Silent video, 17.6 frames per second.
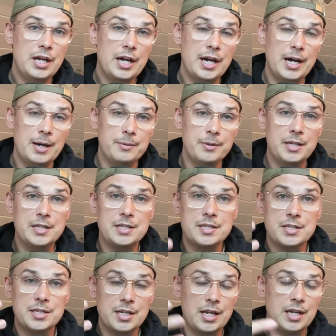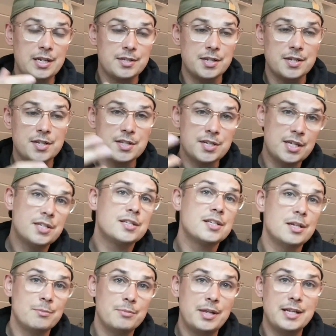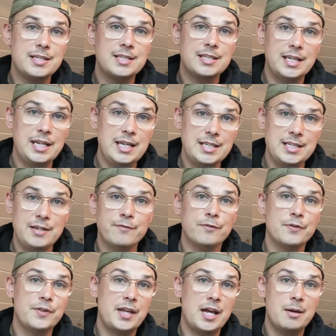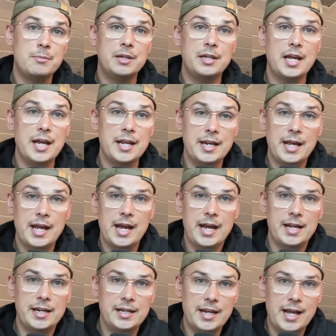is a system that's easy for them and